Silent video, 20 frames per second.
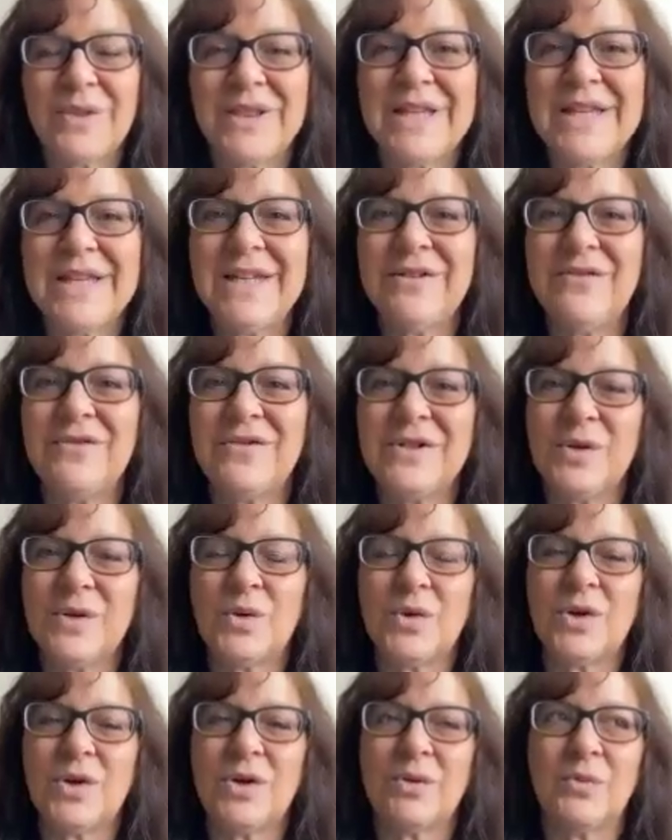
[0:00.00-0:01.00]
lived
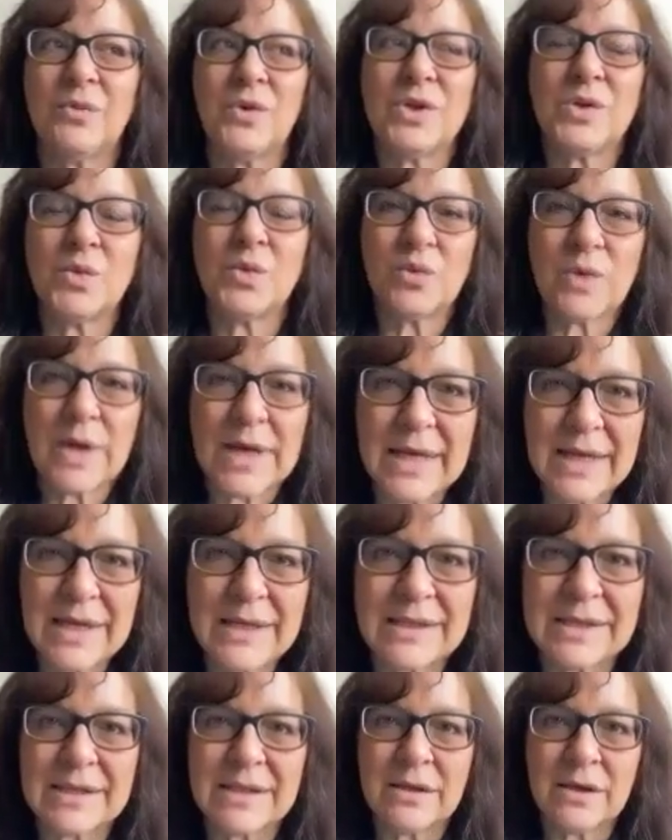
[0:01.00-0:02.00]
or was
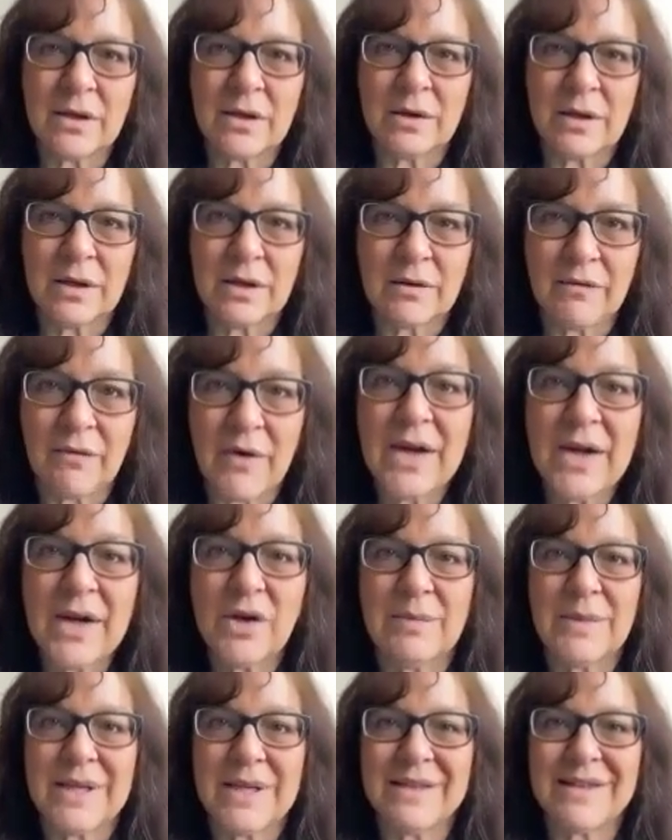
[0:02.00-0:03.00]
raised in an
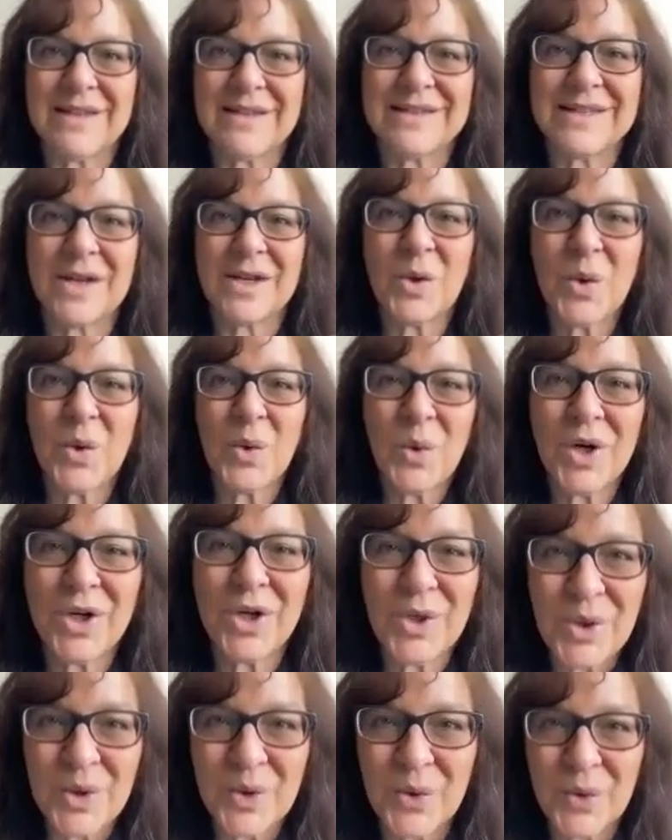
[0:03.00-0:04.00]
environment that said, who are
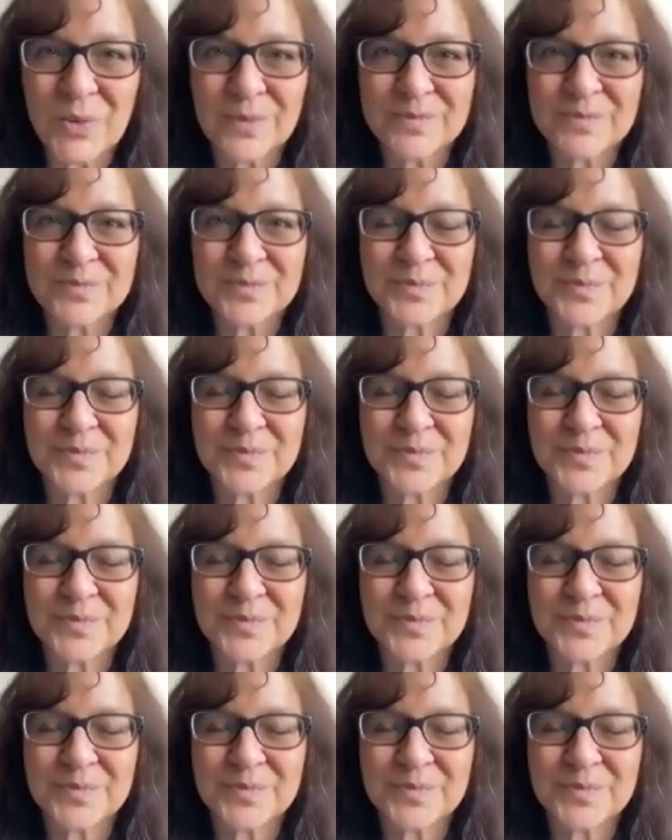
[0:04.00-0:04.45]
you?